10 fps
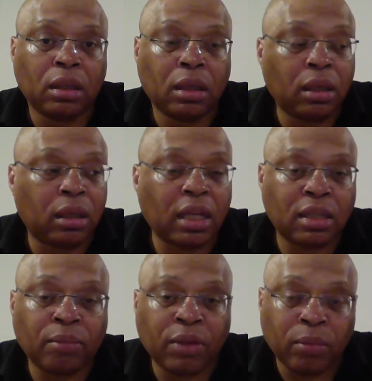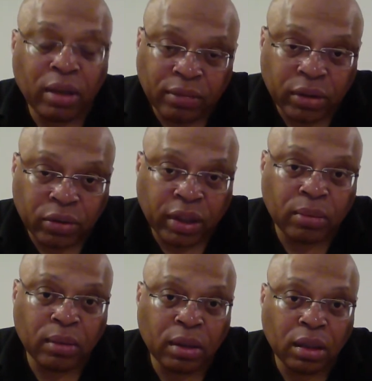And that's something we're going to have to
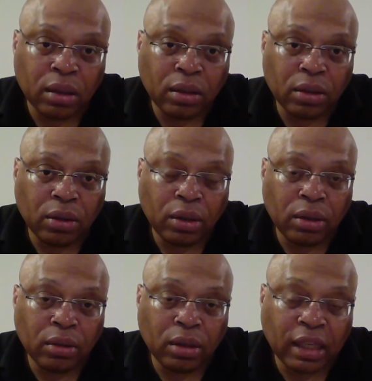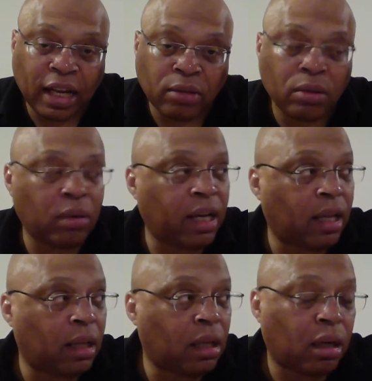address with the council
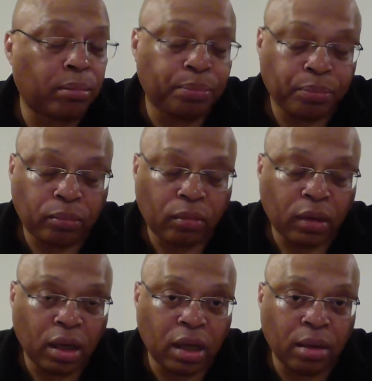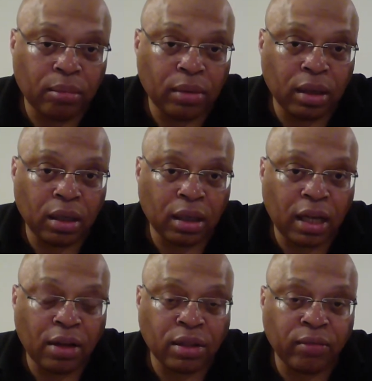and the
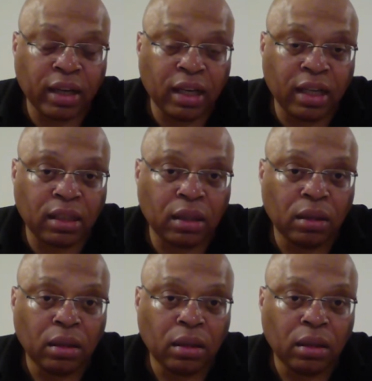housing regulator.